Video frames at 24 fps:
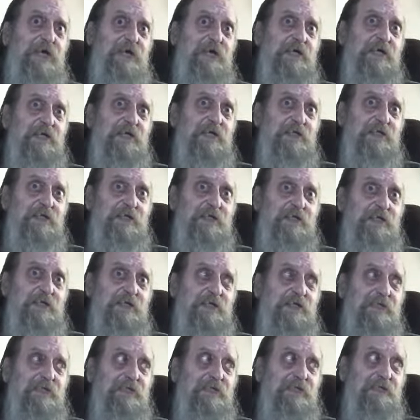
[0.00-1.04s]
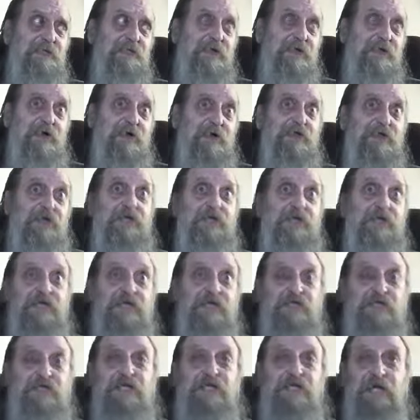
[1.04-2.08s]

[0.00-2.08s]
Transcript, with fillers: and you know, darkness,